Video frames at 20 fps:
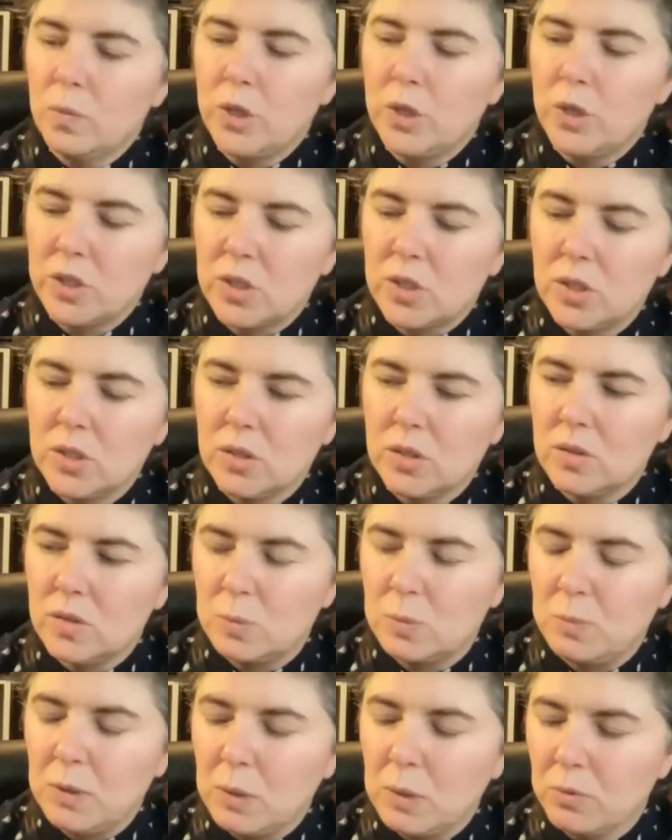just to
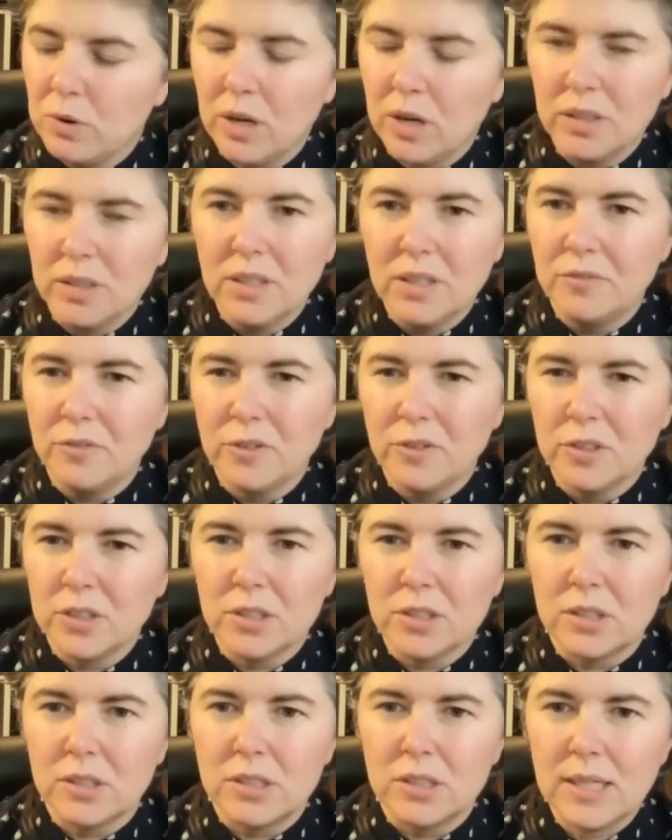speak broadly for
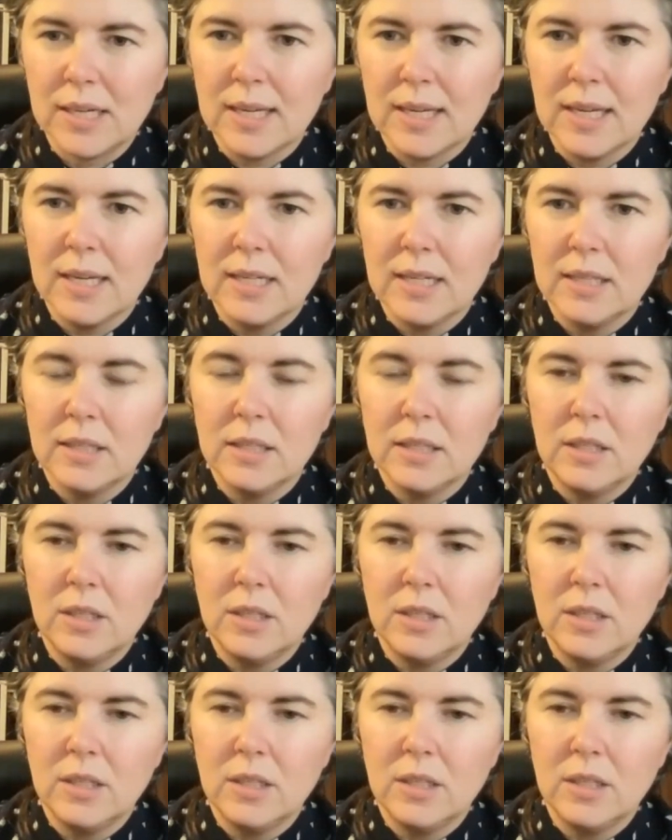just a second,